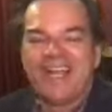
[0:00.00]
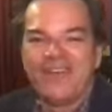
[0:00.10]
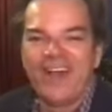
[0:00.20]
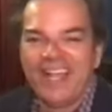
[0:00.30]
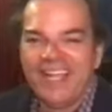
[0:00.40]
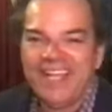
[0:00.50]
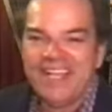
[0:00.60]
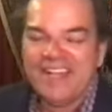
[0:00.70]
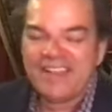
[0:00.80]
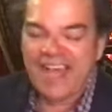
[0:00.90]
anyway,
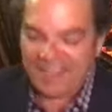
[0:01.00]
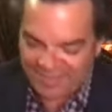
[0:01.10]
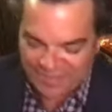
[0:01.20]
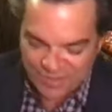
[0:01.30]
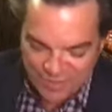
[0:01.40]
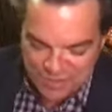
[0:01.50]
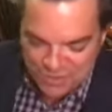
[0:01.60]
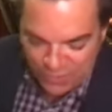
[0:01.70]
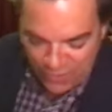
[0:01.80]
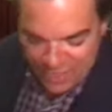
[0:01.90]
that's a true
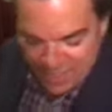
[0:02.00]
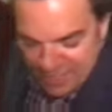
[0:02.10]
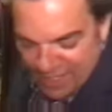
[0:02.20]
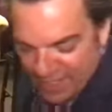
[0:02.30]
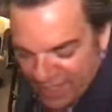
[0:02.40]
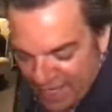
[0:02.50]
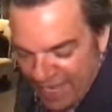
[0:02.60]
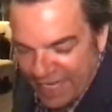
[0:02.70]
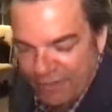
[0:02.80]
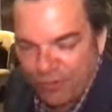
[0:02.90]
story.
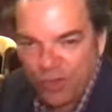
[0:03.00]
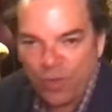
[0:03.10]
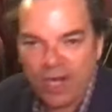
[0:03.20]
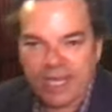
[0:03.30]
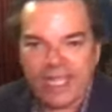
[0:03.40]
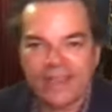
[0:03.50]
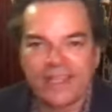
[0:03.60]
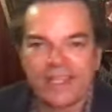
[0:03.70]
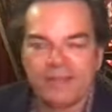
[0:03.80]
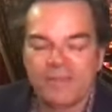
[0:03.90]
And if you want to get
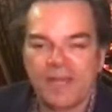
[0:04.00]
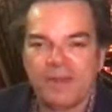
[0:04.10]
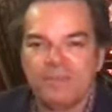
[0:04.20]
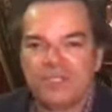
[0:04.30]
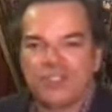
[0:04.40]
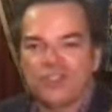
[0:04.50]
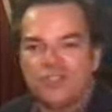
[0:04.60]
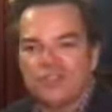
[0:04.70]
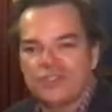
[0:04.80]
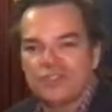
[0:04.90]
the
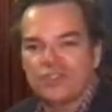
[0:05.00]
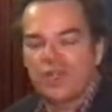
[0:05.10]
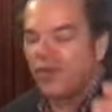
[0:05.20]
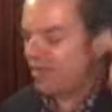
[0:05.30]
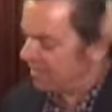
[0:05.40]
magicians or